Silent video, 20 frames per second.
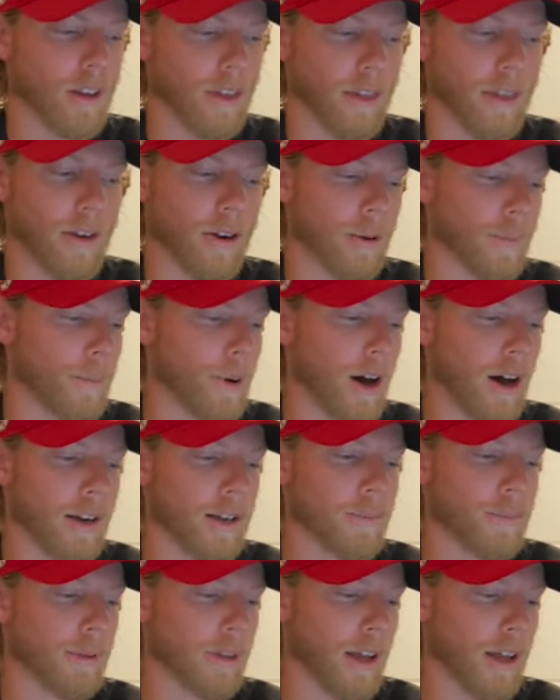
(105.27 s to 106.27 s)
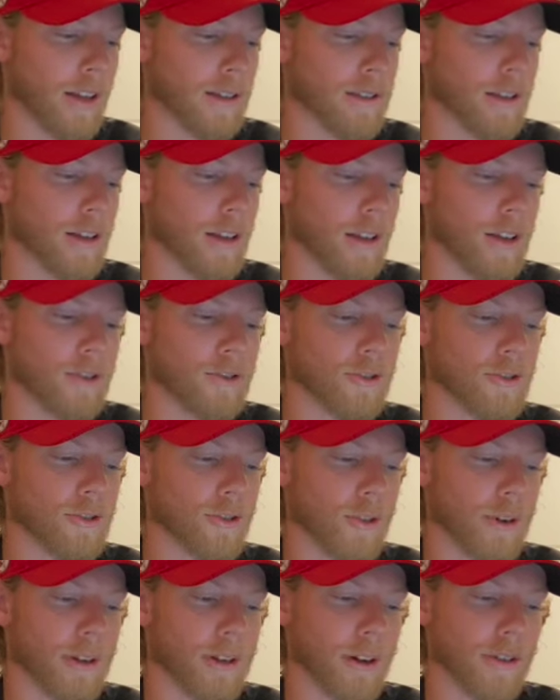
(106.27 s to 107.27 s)
There are potted plants at each
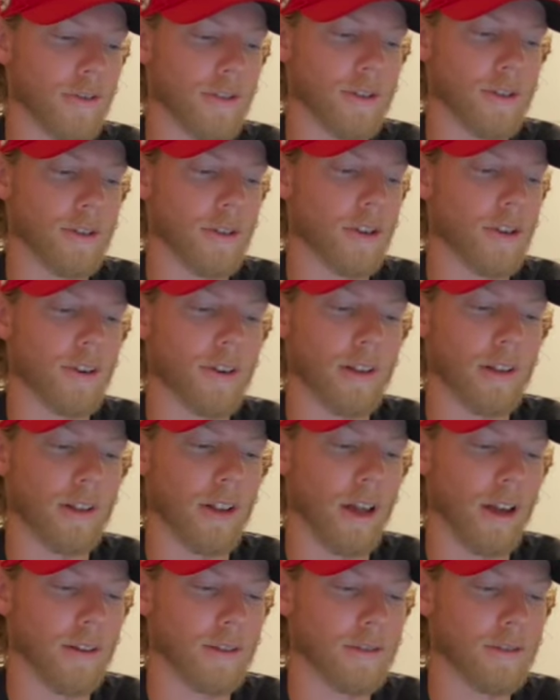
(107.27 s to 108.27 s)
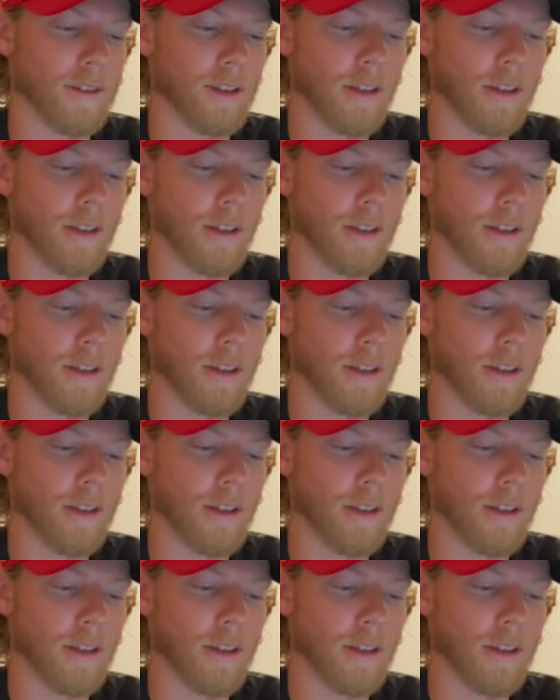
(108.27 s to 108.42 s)
joint of the security line